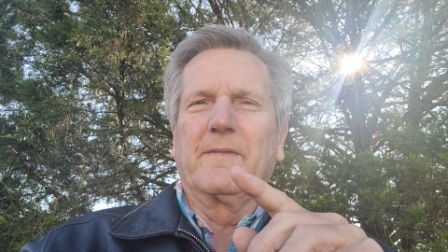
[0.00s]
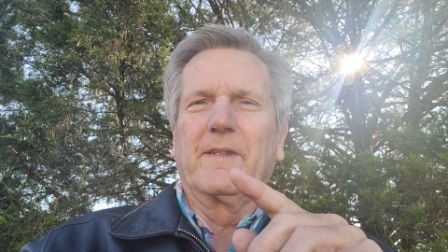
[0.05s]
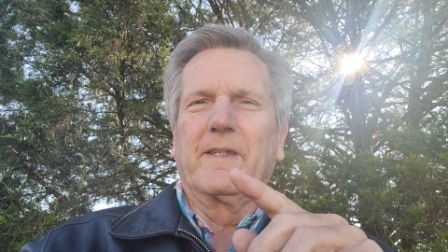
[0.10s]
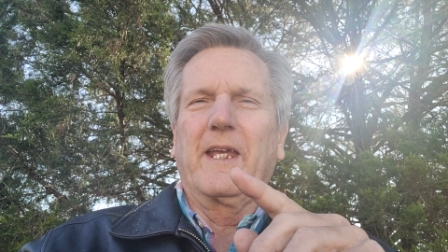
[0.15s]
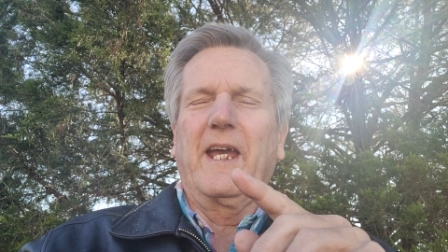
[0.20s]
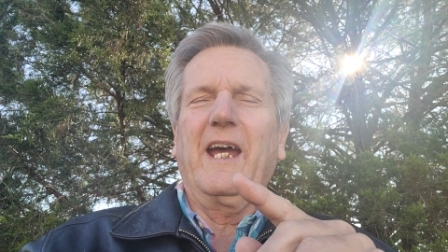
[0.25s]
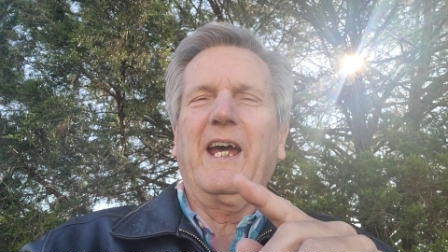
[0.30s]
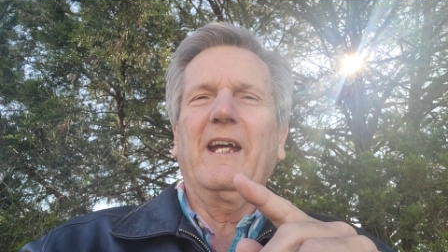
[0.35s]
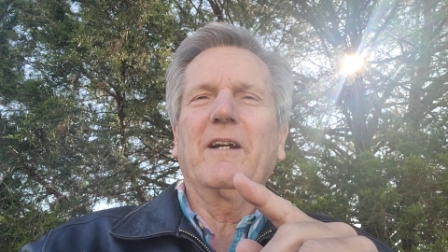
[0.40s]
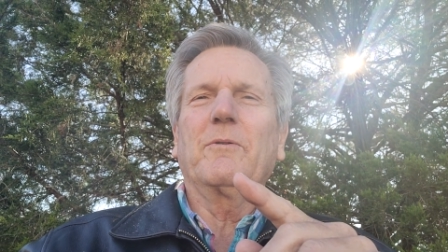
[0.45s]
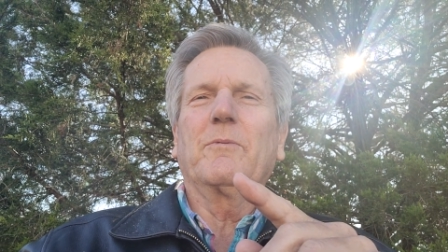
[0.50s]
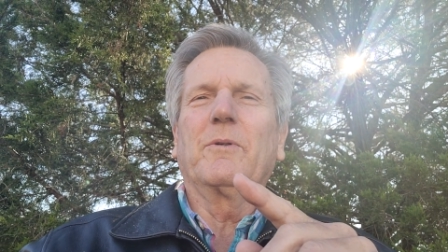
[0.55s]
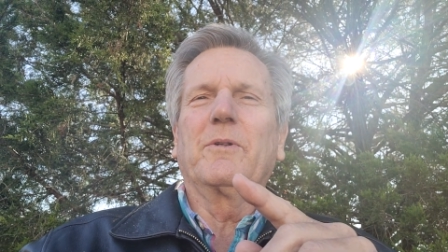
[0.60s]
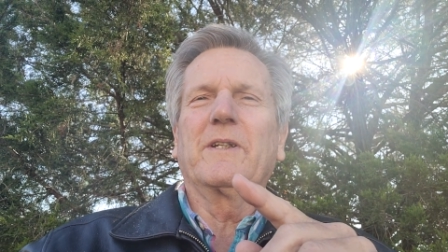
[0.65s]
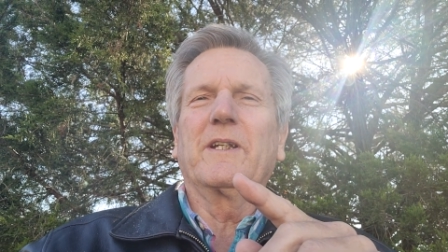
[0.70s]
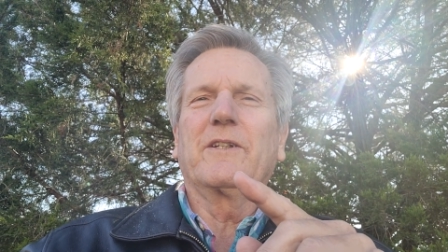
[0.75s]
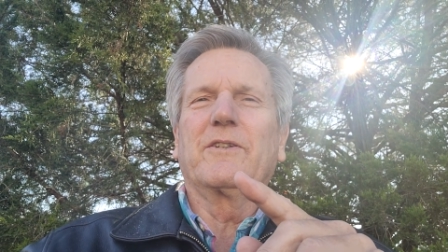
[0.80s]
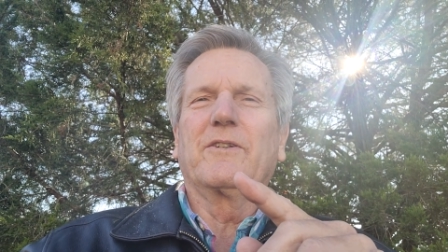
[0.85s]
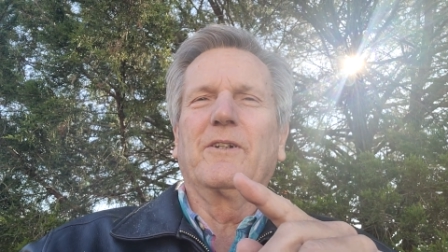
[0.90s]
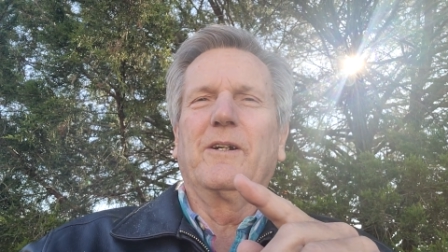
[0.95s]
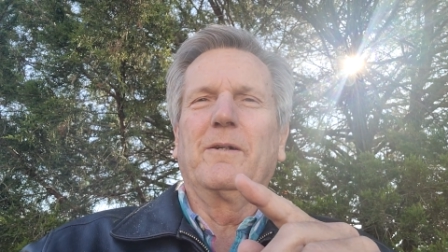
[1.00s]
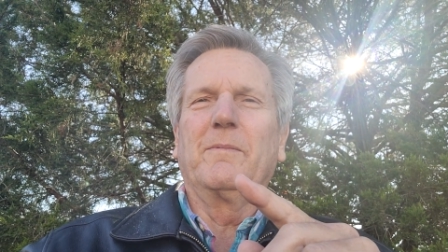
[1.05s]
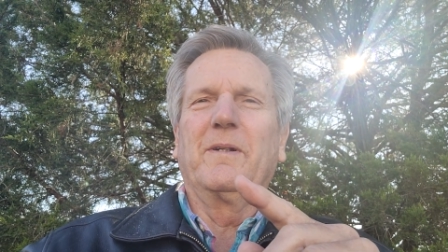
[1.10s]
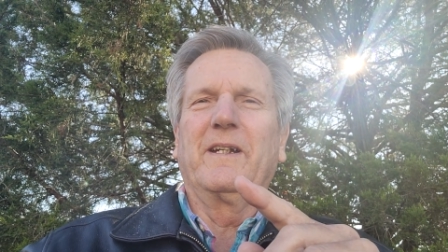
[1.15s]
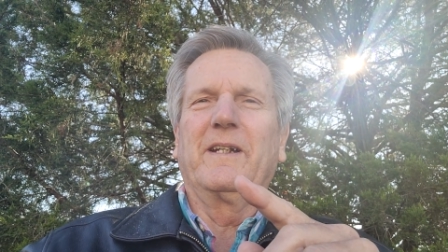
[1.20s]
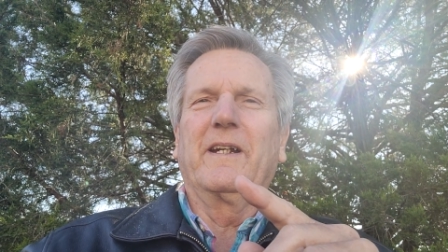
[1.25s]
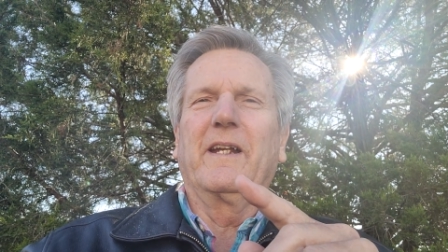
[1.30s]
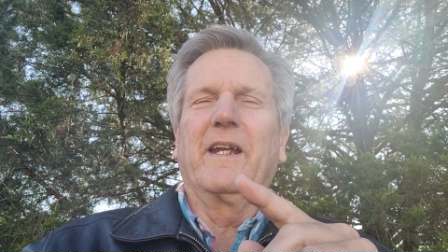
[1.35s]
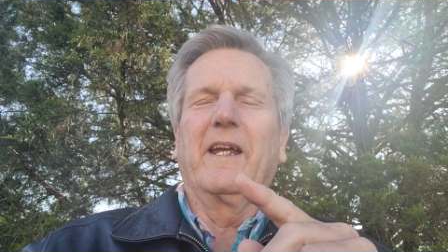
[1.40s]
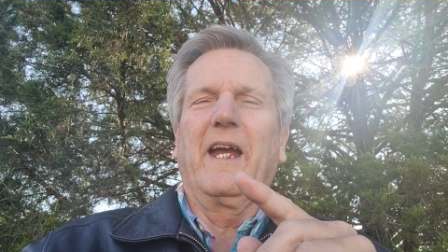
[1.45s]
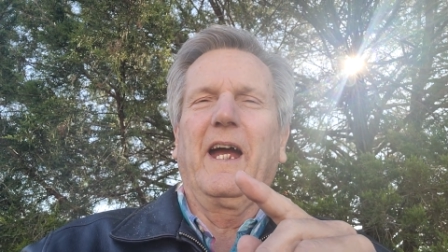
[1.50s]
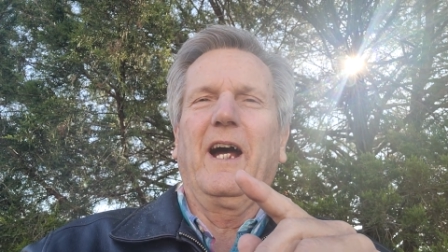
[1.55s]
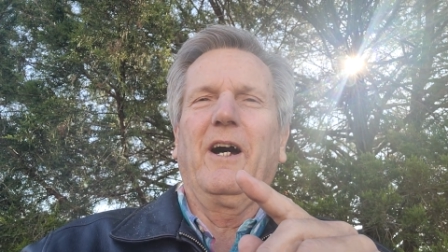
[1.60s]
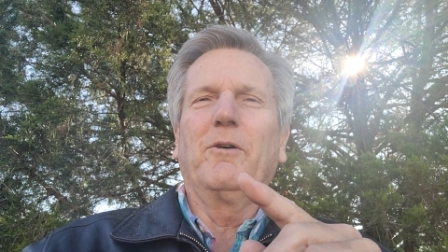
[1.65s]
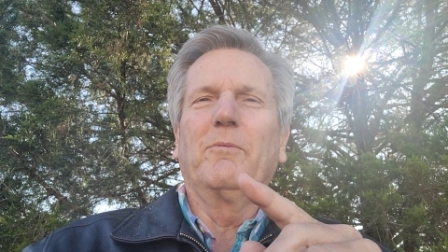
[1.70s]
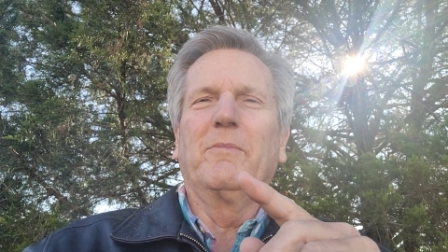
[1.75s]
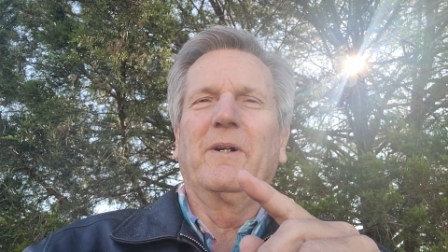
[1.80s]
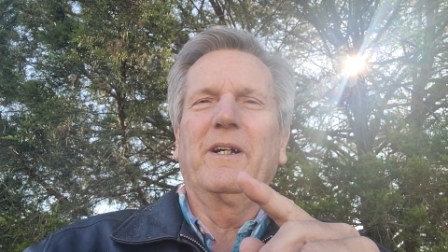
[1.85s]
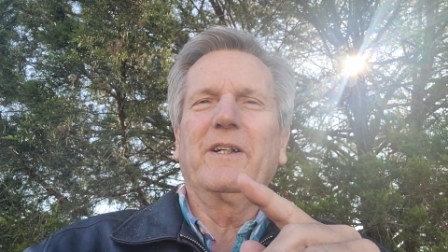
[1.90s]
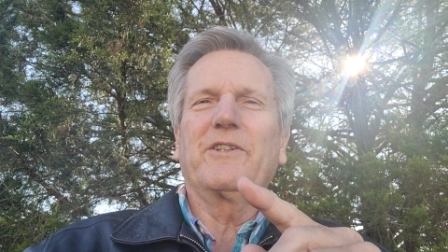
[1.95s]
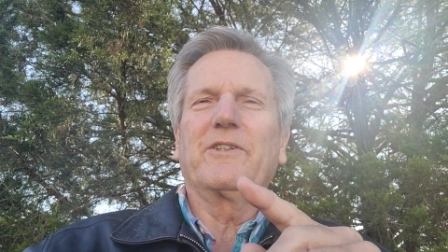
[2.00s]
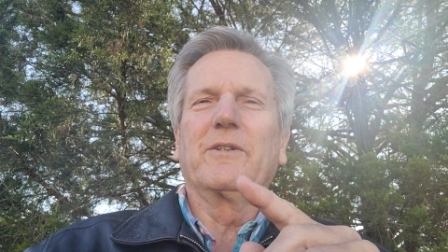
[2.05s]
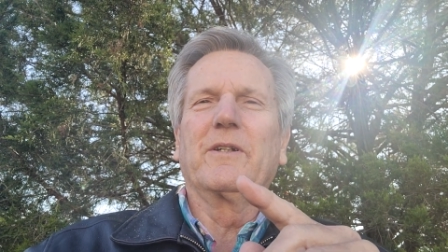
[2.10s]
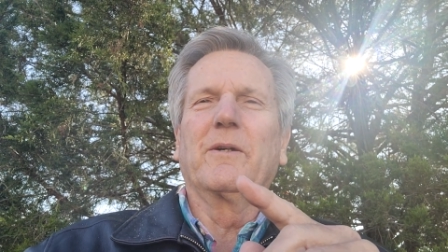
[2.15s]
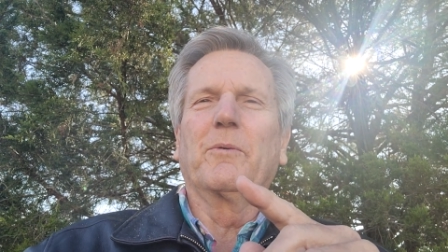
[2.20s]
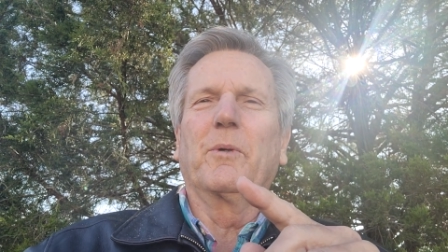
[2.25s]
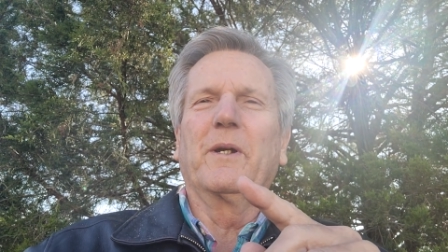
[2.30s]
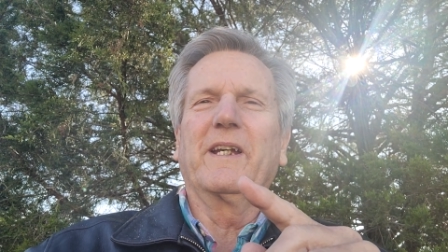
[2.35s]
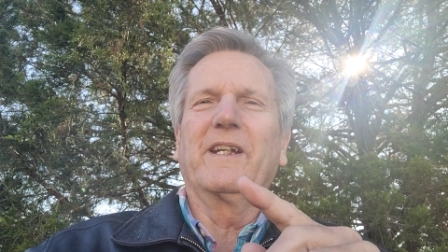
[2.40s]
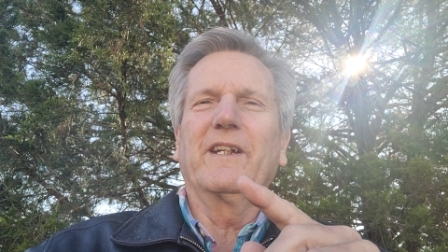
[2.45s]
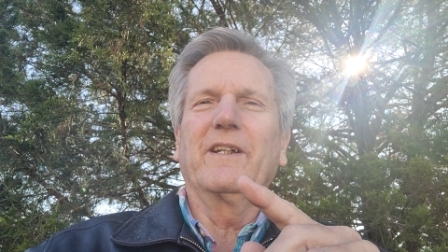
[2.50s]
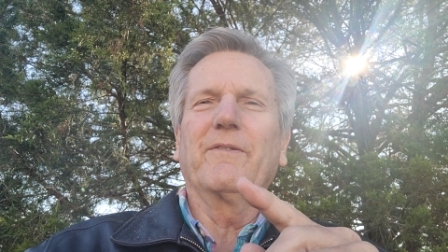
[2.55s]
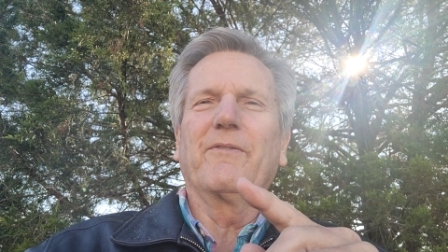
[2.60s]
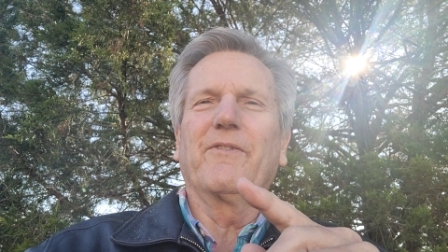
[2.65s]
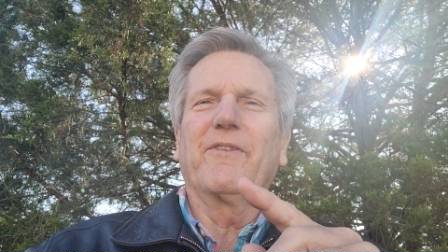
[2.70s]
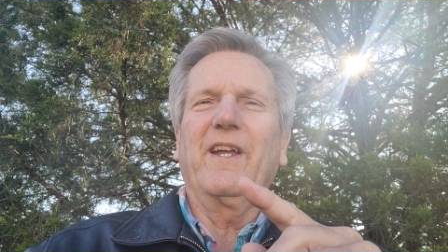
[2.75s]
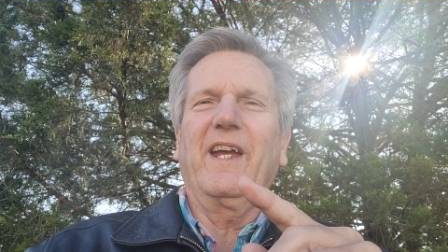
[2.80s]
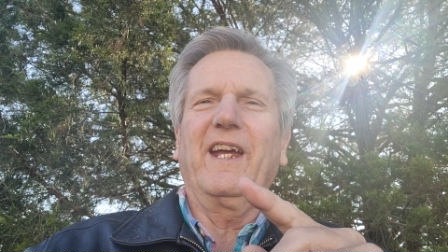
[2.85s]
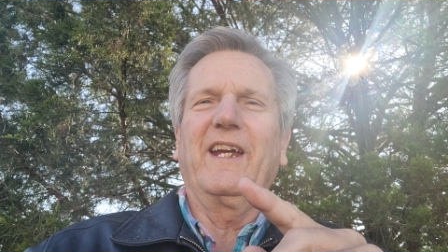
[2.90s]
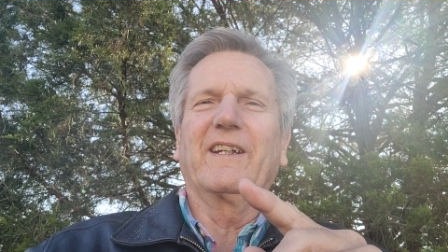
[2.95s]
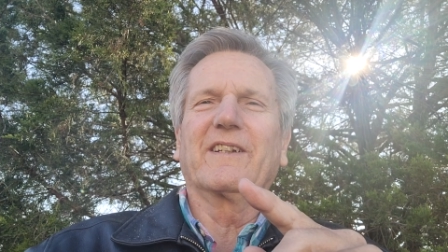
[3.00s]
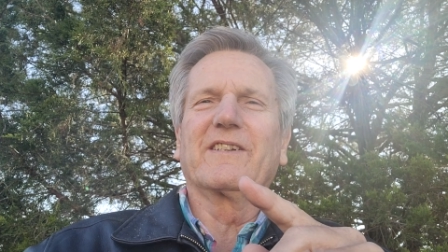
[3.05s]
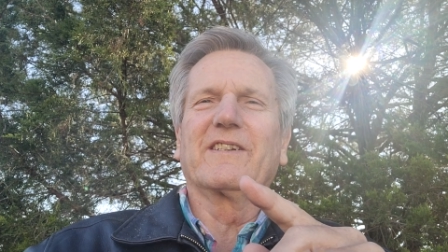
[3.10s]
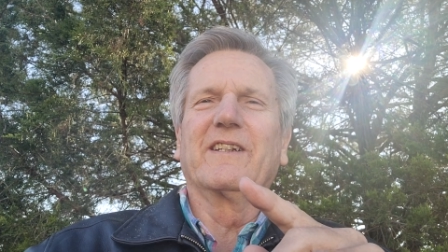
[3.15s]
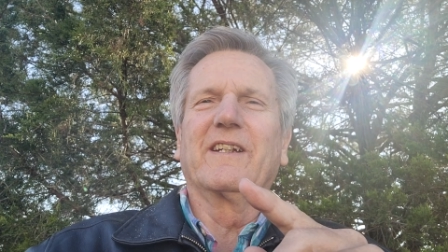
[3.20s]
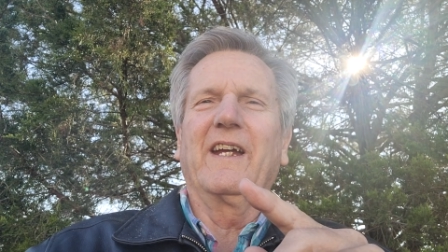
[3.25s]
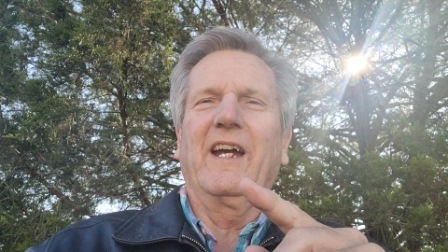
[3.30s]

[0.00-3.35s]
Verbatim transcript: That will determine how much we give thanks,